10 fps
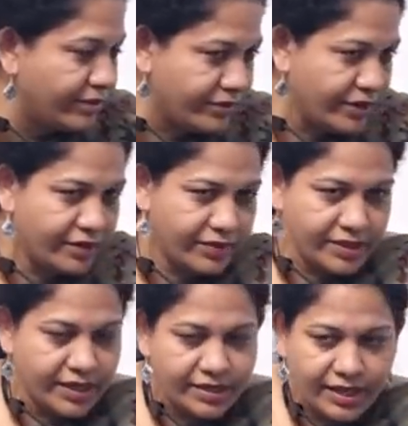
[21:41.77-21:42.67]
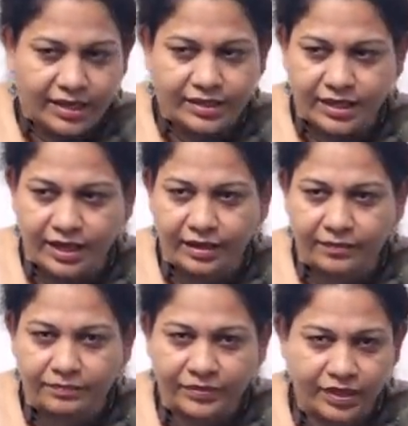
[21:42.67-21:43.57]
So it was at that
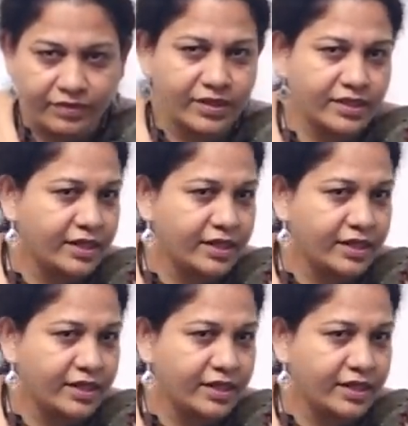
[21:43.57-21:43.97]
time, it was